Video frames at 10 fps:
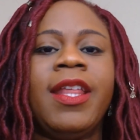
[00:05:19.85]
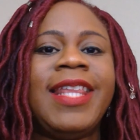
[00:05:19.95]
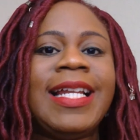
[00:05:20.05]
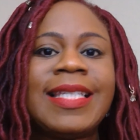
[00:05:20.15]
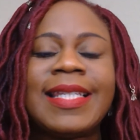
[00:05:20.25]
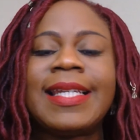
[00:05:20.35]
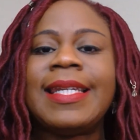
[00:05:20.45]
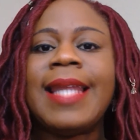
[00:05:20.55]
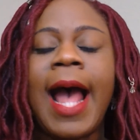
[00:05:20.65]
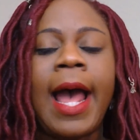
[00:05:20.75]
That's
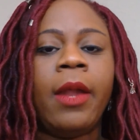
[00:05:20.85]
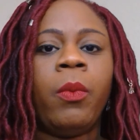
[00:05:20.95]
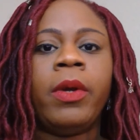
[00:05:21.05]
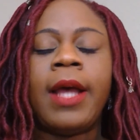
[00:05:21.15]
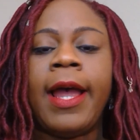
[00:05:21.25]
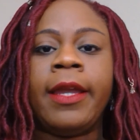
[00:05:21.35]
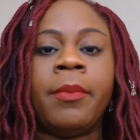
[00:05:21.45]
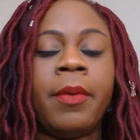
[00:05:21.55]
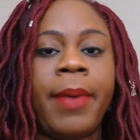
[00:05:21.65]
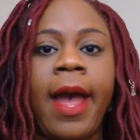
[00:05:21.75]
not what I
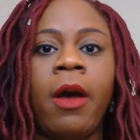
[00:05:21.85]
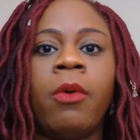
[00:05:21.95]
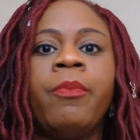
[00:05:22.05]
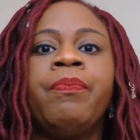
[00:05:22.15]
am about.